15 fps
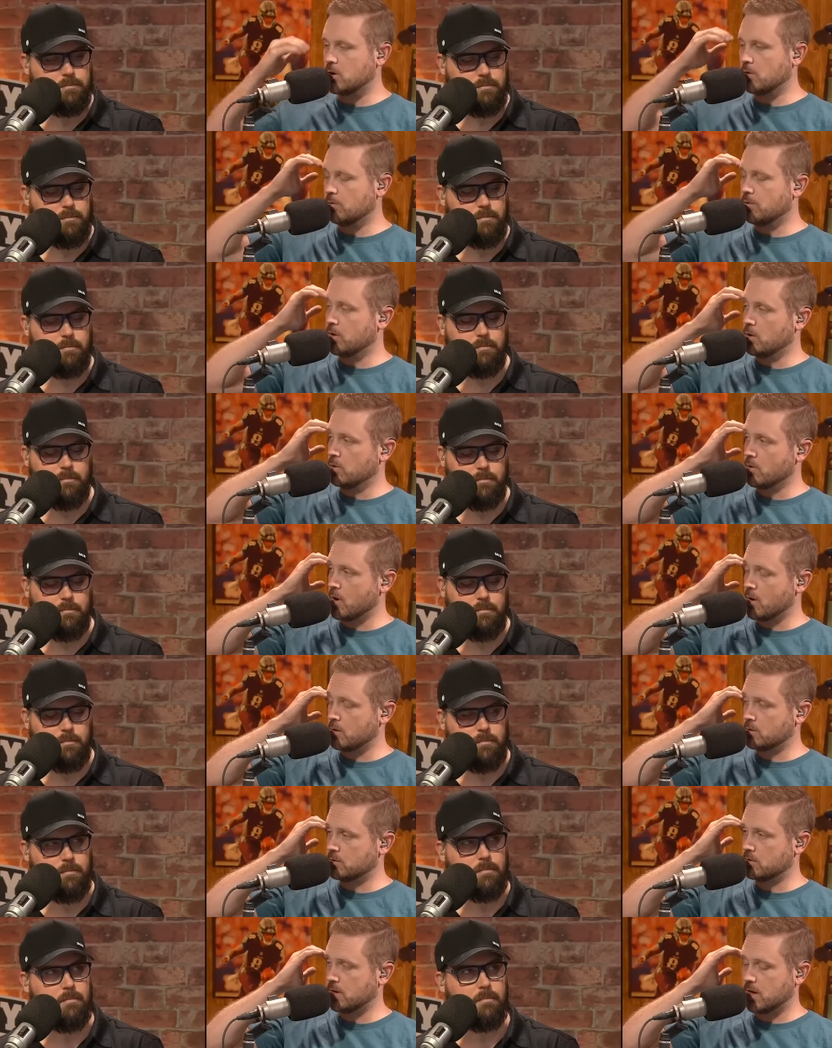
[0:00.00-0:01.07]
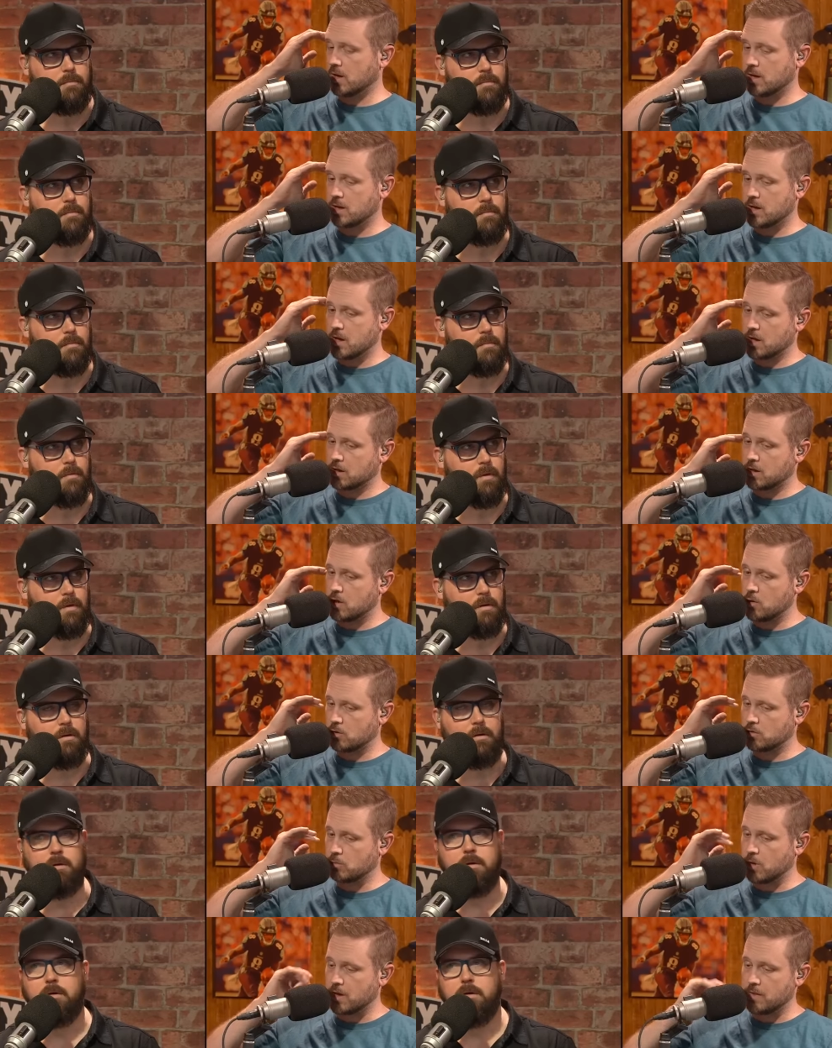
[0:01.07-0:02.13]
Speaker 1: do you view those, and uh, can you
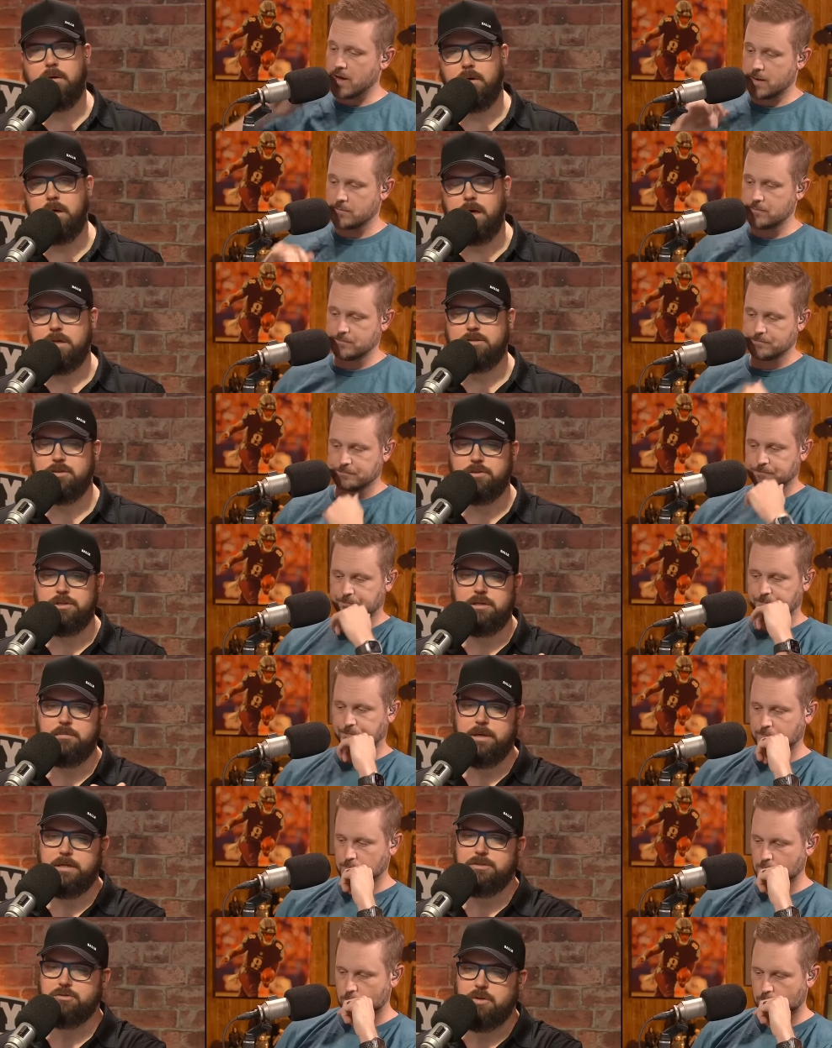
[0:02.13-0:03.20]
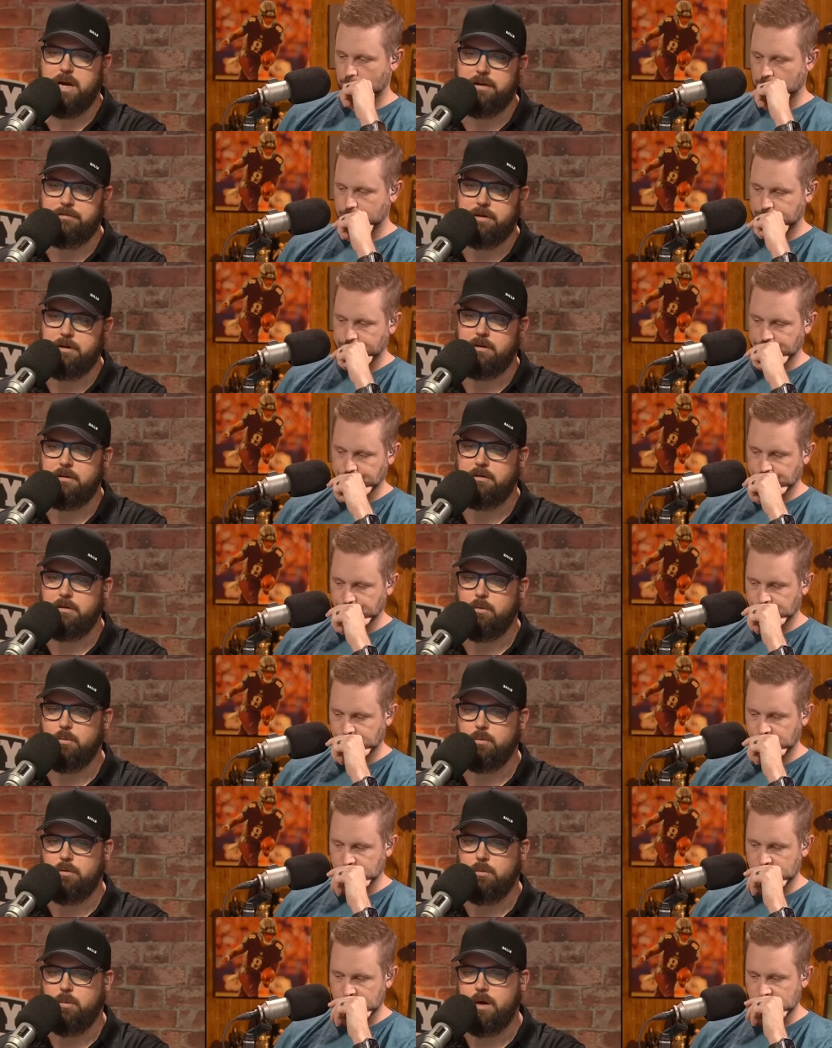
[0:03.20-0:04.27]
explain
Speaker 2: that? Yeah, so tier-based drafting,
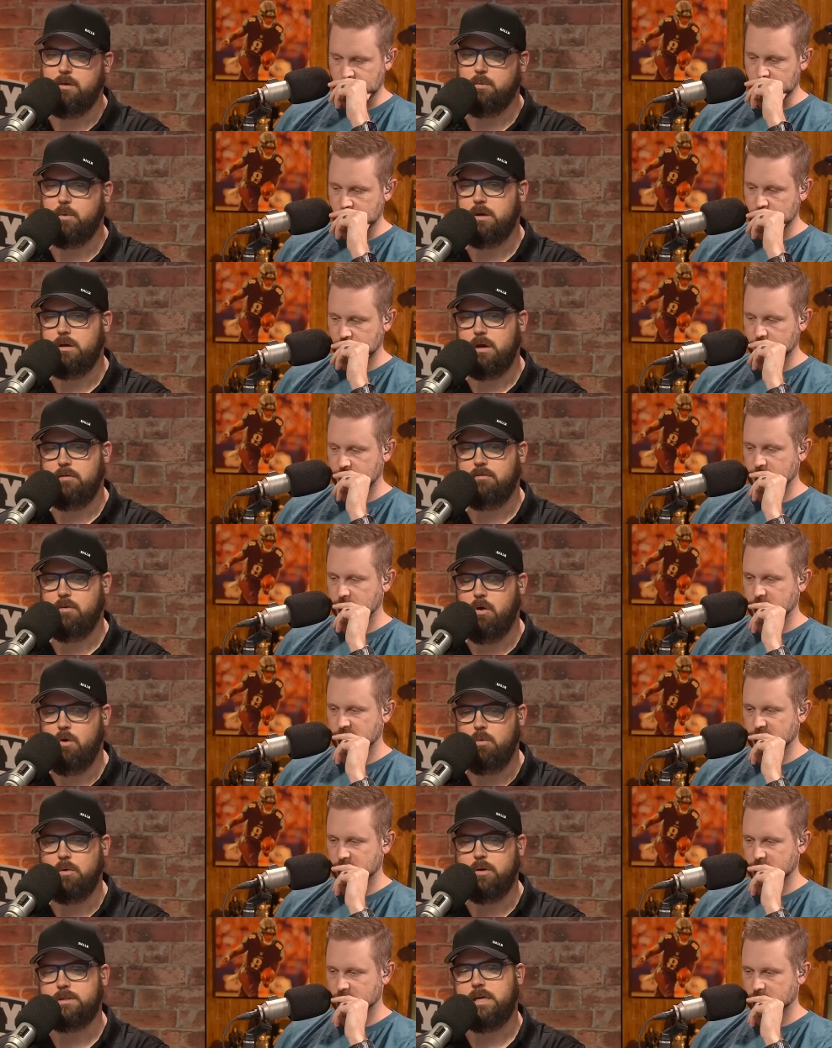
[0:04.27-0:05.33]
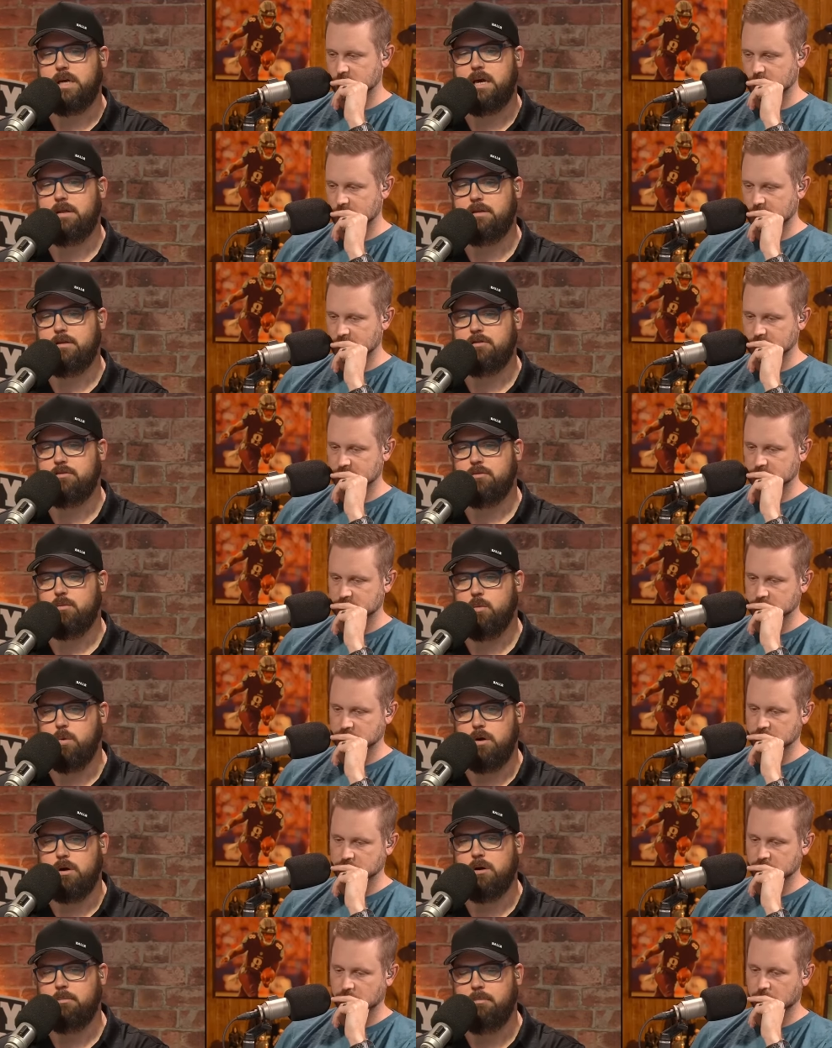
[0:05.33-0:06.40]
the the way that we have always had this
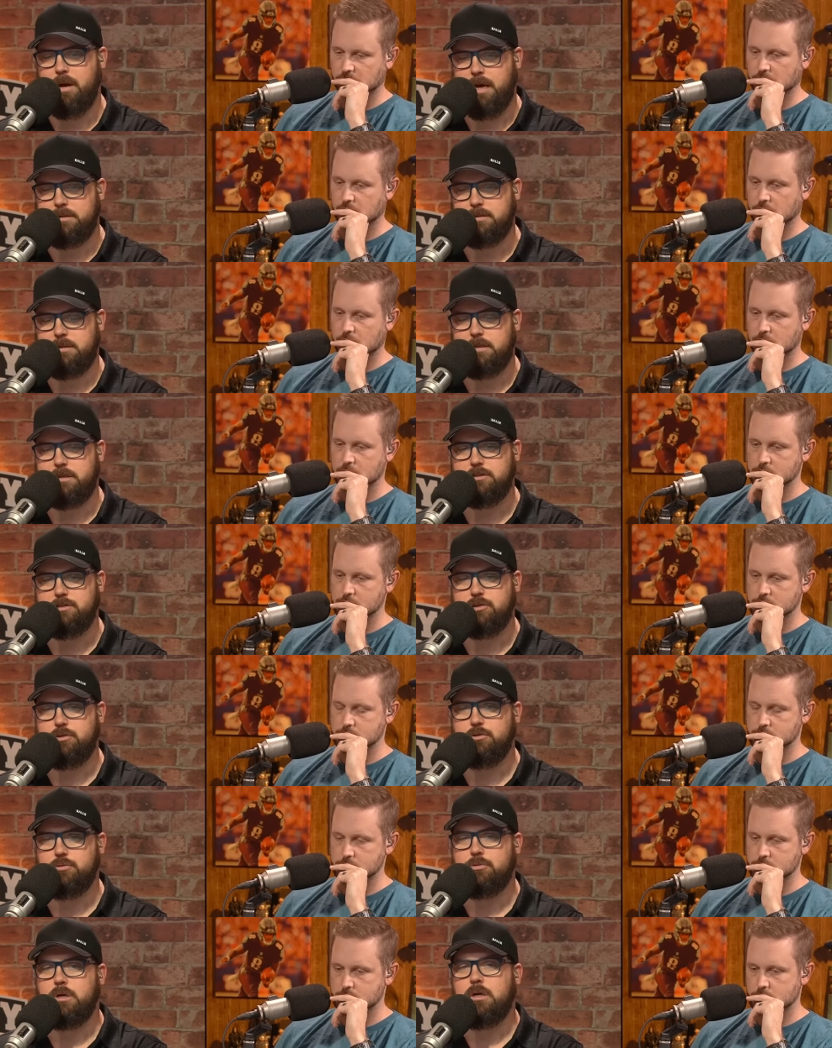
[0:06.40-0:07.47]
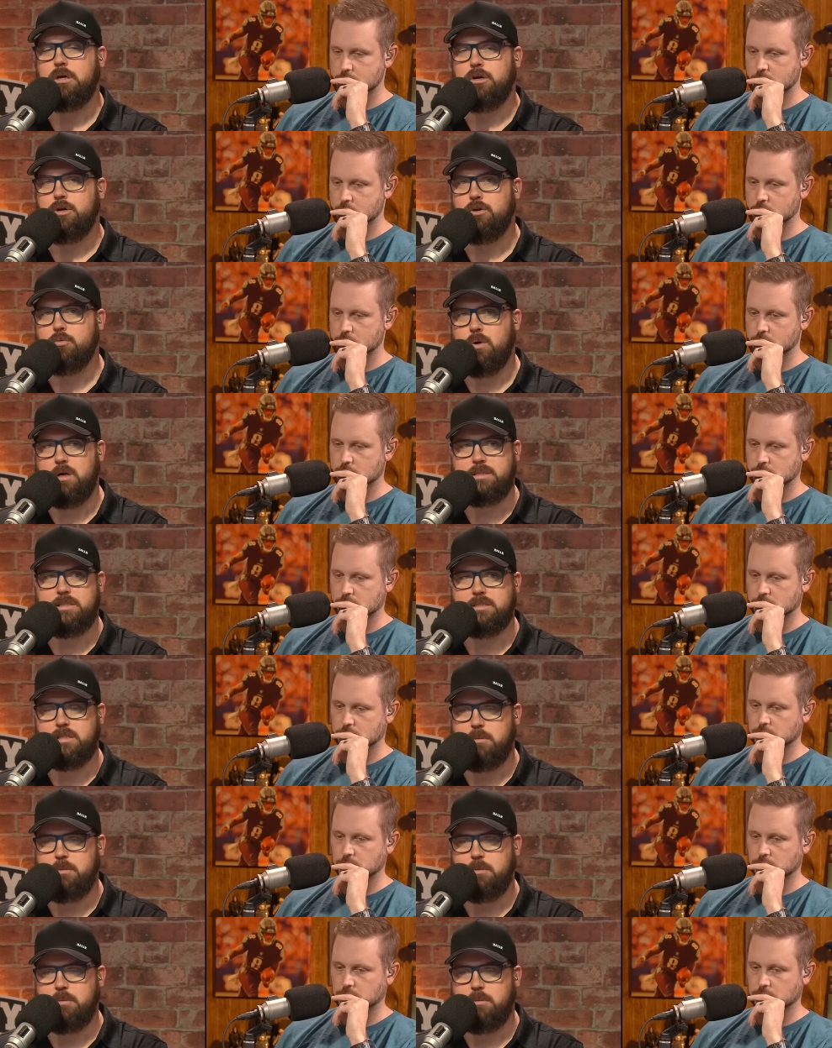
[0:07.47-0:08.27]
work best is you you want to